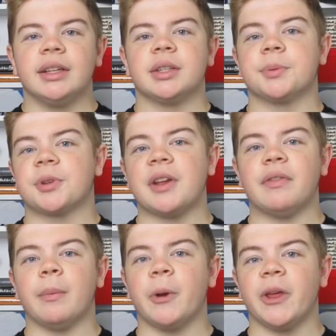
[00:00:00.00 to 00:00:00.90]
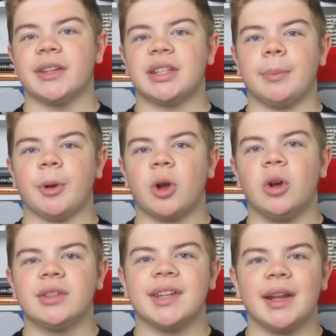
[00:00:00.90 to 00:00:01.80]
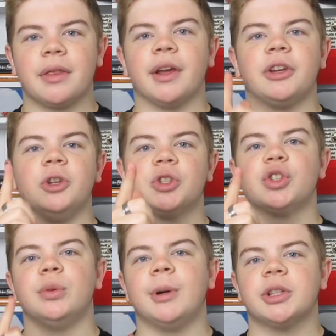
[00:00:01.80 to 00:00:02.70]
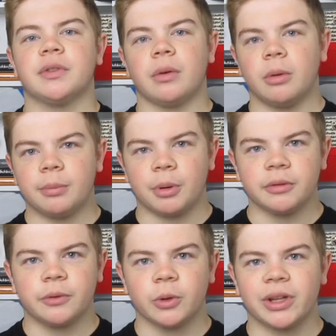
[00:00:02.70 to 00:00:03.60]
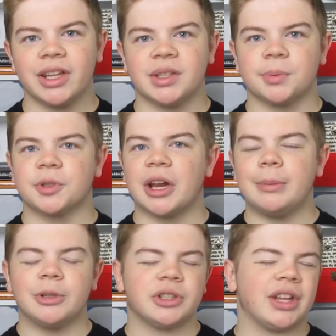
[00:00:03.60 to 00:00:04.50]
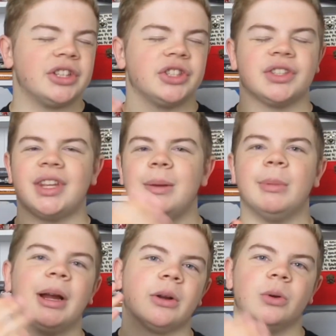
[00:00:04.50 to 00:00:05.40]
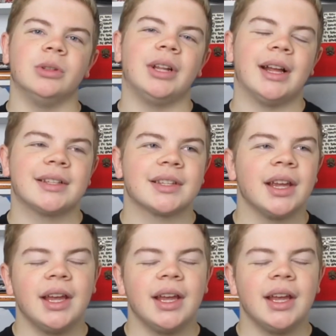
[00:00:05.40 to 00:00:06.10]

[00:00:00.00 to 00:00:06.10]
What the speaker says: Subscribe for more of this type of content. Thank you so much for 1.4k subscribers. Let's just keep that going, lads.